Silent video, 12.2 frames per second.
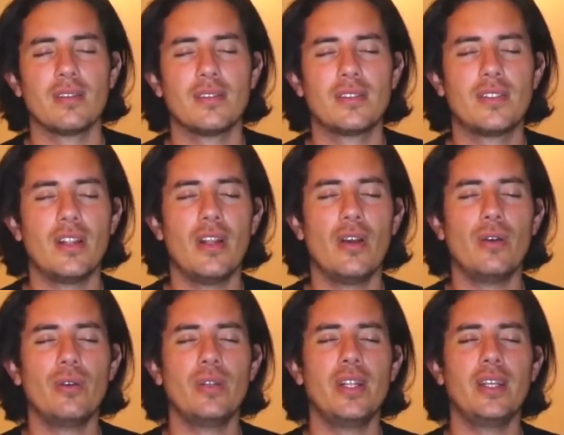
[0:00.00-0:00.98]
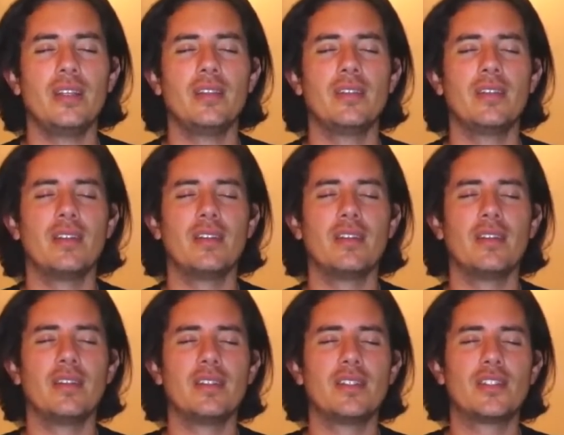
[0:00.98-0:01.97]
Slowly
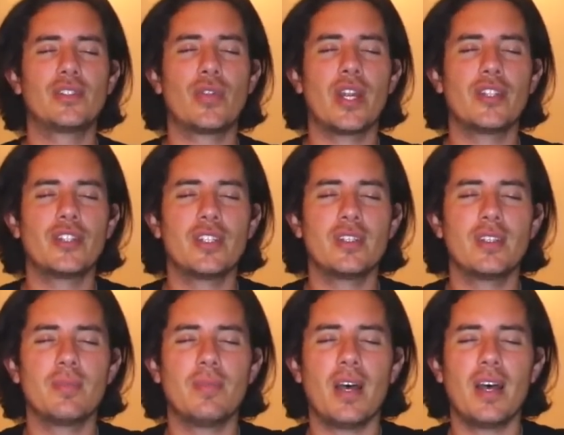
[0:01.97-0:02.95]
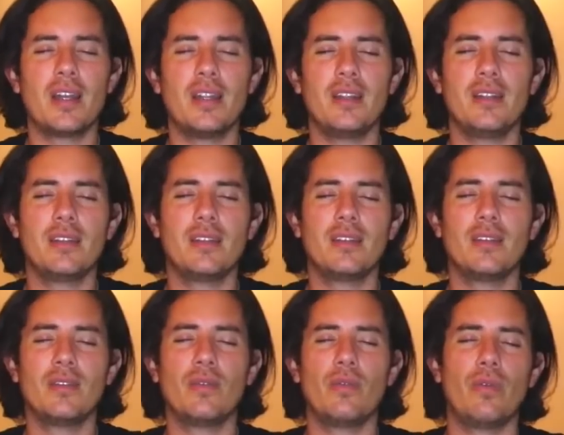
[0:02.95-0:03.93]
stretching the body
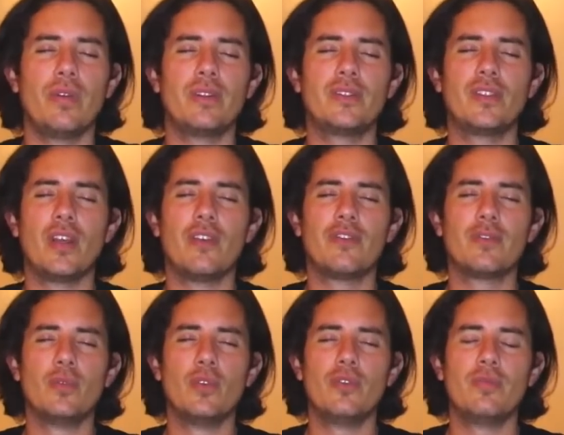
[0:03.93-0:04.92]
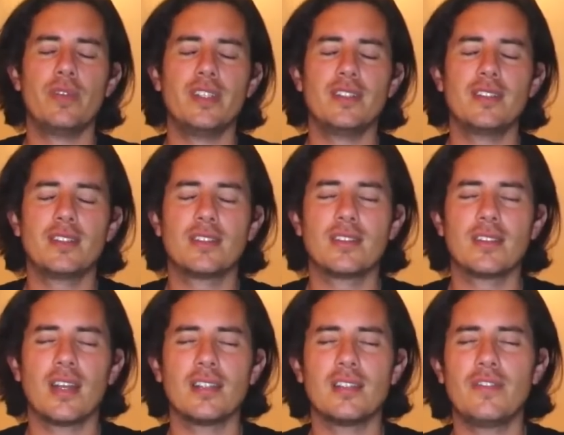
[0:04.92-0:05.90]
with soft movements
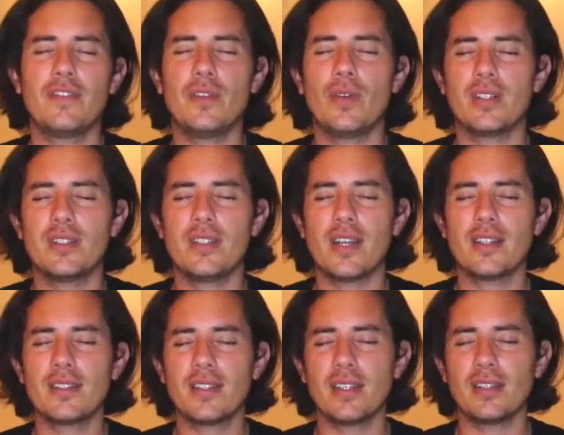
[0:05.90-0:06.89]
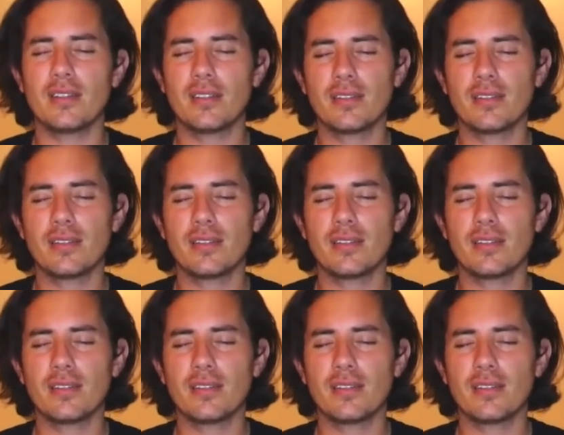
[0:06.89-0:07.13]
as if you are dancing.